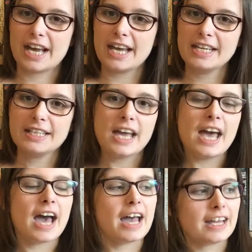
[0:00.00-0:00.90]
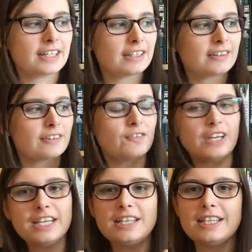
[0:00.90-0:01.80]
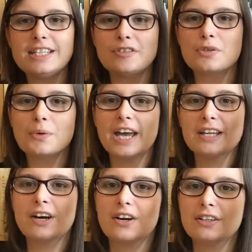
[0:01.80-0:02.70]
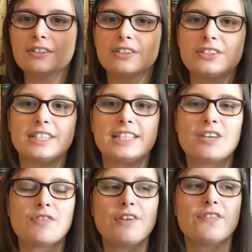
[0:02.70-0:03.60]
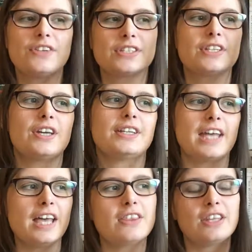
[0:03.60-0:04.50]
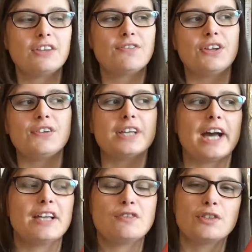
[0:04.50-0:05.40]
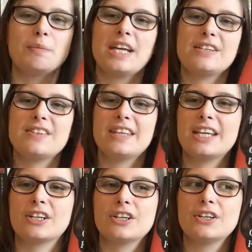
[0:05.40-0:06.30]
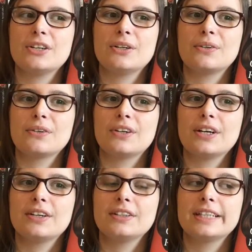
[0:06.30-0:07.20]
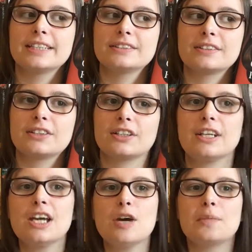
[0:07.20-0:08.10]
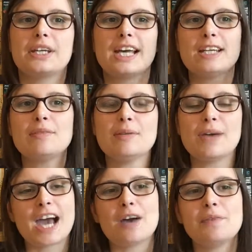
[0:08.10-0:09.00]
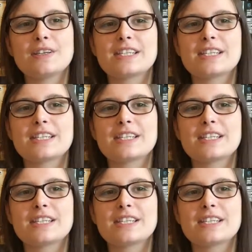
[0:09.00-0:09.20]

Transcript: died, and reading this it was quite odd because she did reference her death in a few times, which made you think, oh god, that's not good. But it kind of made me happy